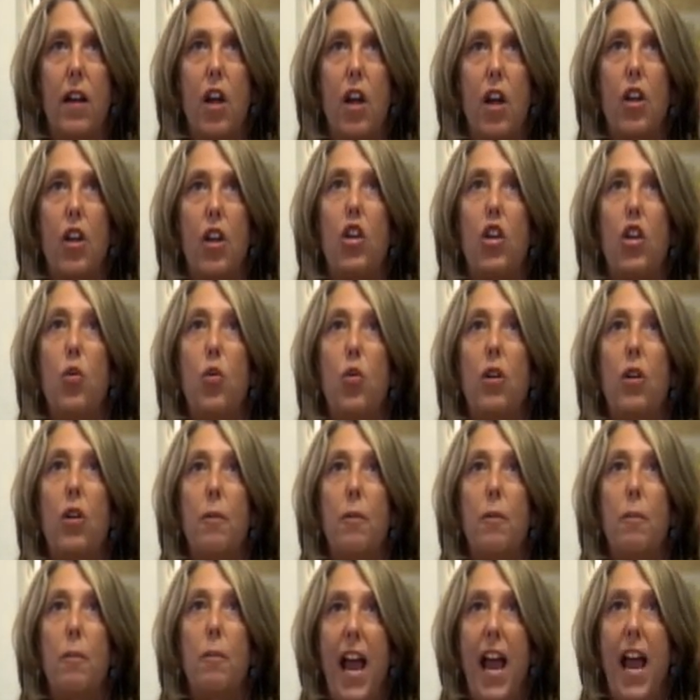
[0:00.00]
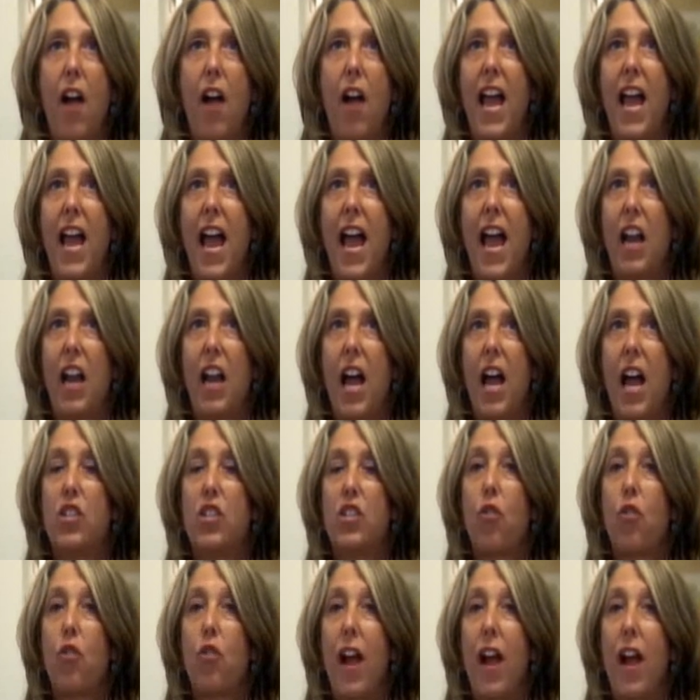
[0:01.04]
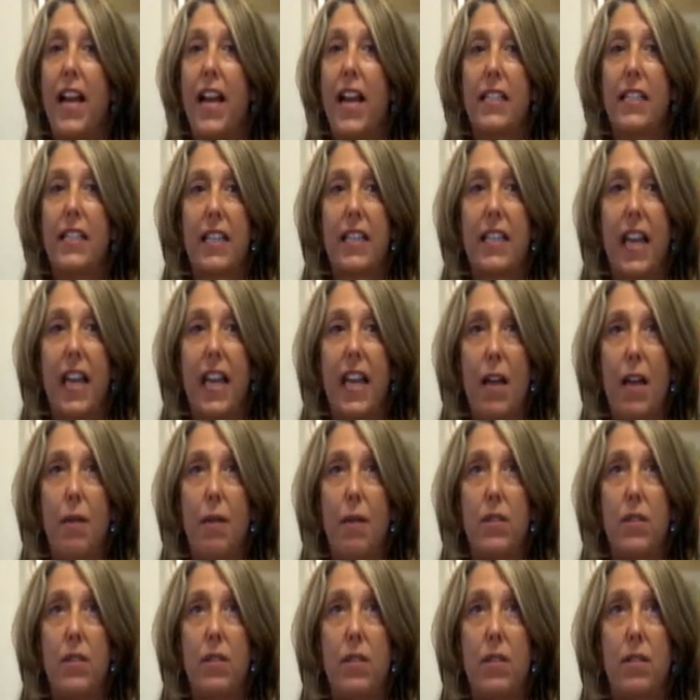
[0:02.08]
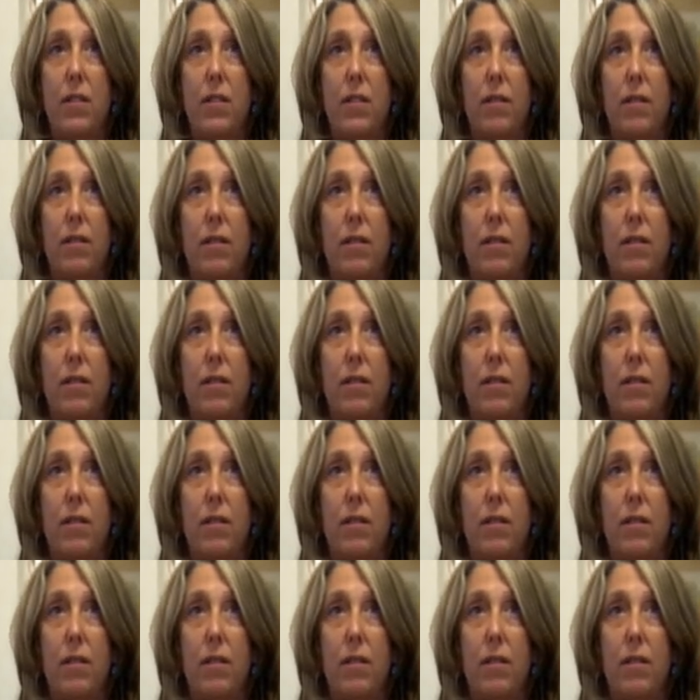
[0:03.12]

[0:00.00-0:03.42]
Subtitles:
You will compare and analyze grading schemes.